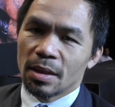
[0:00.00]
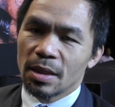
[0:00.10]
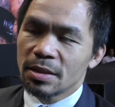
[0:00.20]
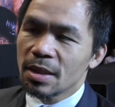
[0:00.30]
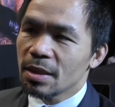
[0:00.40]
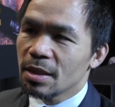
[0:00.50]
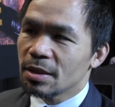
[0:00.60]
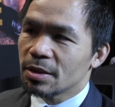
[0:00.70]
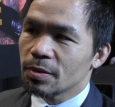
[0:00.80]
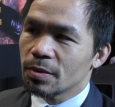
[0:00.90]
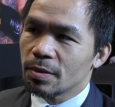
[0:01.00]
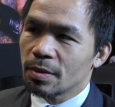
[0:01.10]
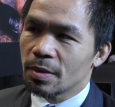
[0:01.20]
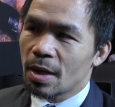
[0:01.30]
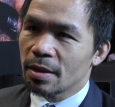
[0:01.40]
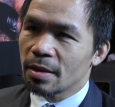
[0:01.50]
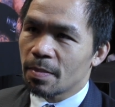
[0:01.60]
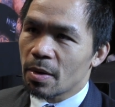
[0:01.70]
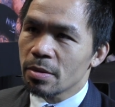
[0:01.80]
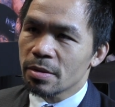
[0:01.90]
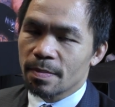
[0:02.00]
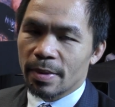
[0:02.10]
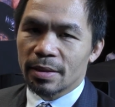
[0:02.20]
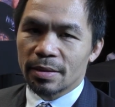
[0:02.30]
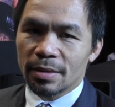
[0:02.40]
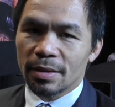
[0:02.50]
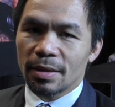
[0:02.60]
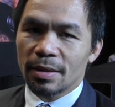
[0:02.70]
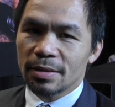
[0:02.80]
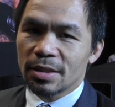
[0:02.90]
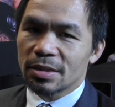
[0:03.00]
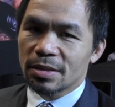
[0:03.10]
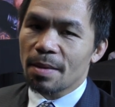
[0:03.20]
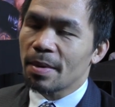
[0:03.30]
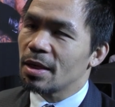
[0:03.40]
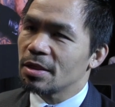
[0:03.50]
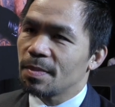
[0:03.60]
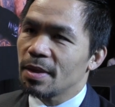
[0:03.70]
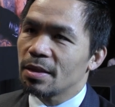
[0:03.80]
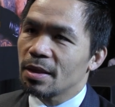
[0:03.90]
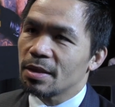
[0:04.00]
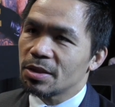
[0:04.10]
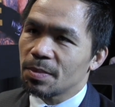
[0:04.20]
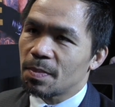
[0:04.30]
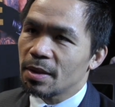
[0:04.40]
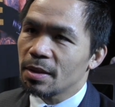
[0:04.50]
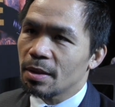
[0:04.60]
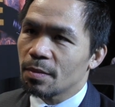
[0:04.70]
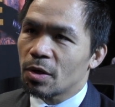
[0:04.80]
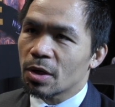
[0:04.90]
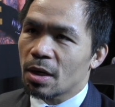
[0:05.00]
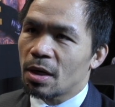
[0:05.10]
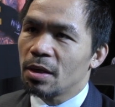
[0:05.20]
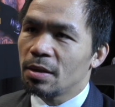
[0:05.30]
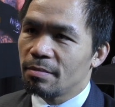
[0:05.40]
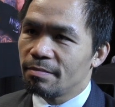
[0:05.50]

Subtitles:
It's not easy to handle both, but just time management and discipline and work hard.